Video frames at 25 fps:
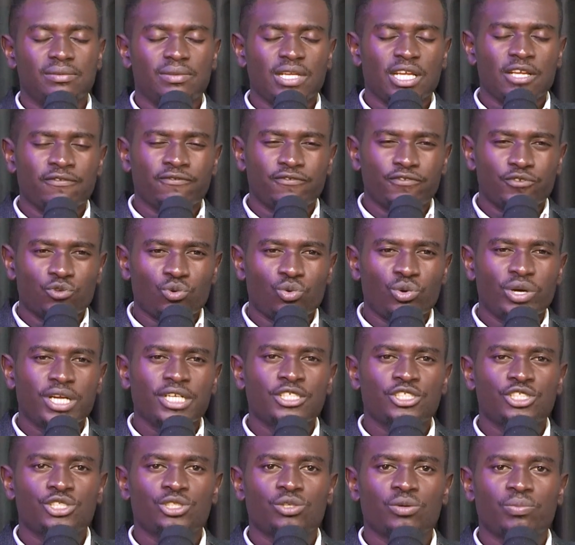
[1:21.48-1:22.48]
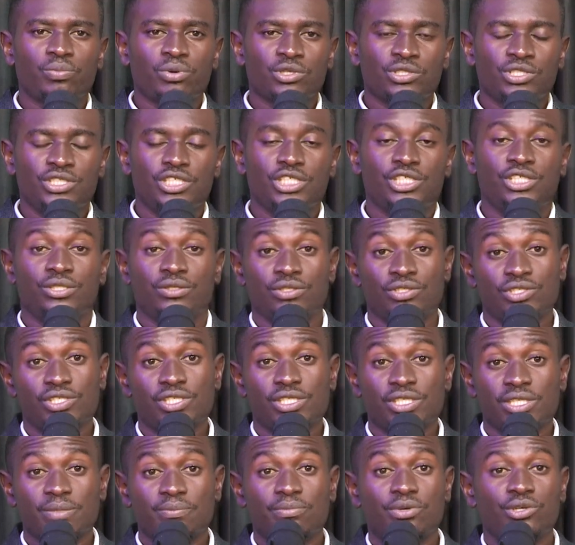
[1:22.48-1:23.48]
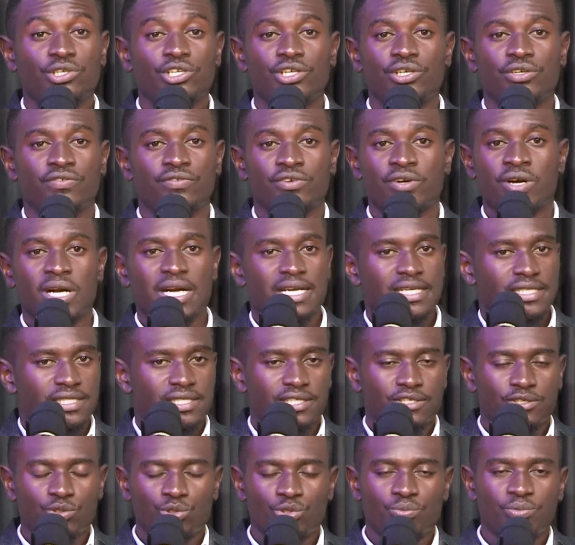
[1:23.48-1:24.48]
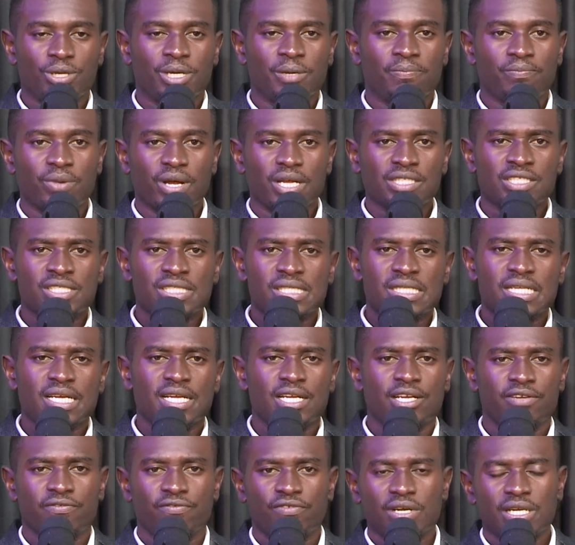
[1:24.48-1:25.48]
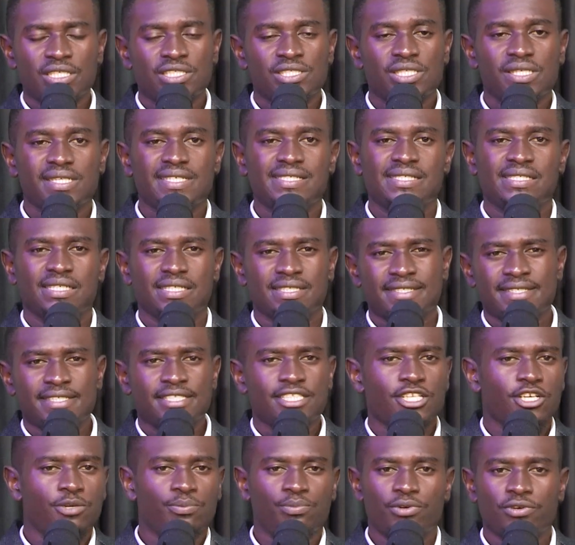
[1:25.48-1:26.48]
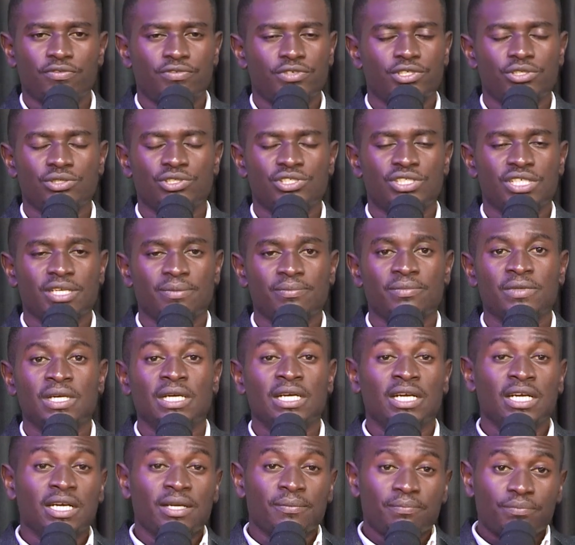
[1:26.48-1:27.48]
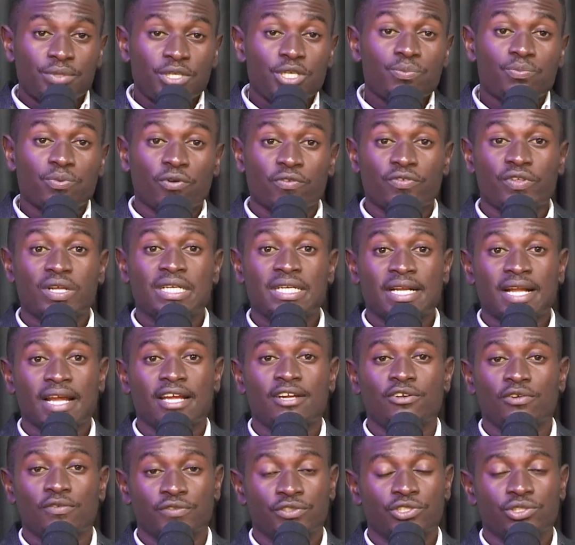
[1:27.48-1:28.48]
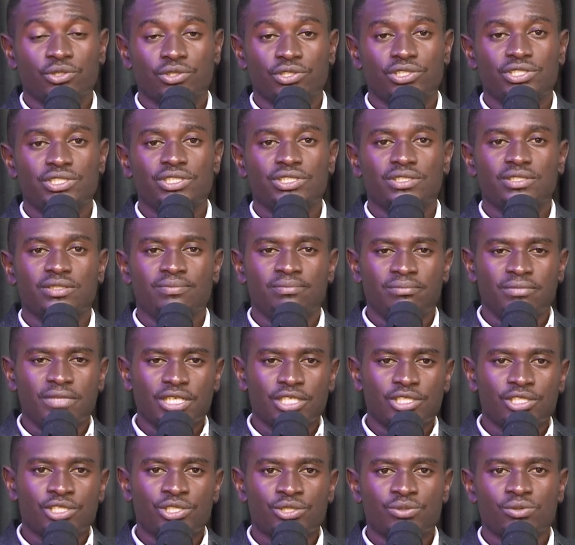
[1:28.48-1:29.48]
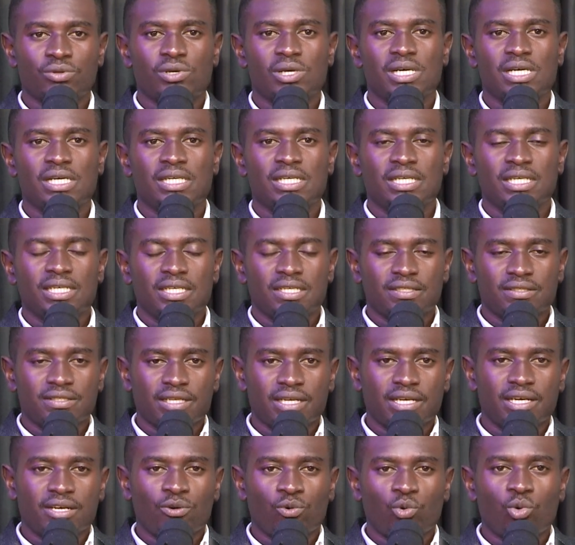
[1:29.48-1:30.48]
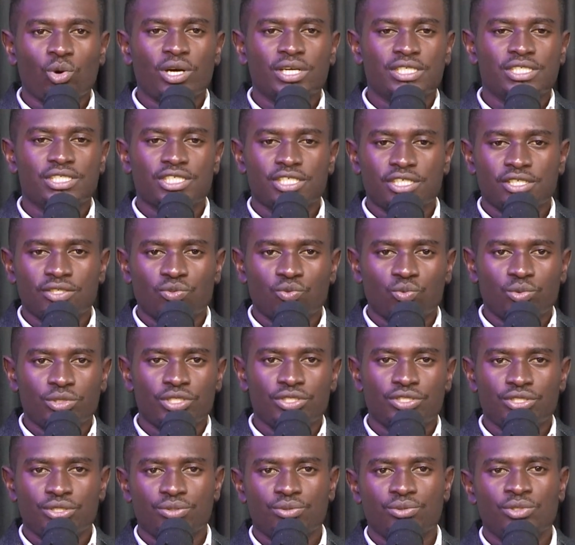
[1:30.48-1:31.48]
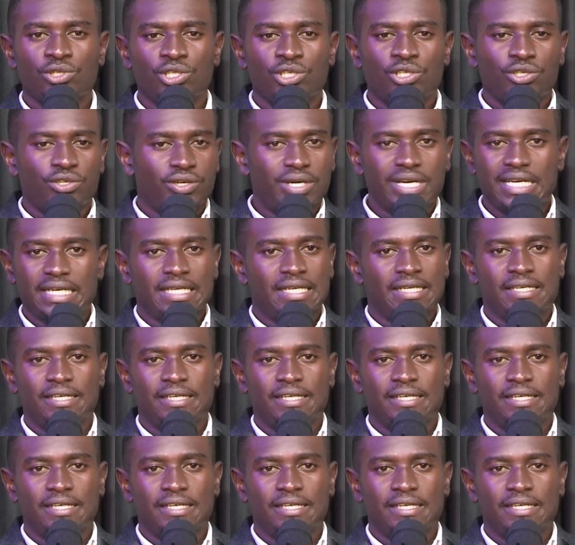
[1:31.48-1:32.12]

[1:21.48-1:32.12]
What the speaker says: influential positions in the body of Christ. It could be a pastor, an evangelist, a teacher, a prophet, or some people of that kind of sort. Make sure they are watching with you right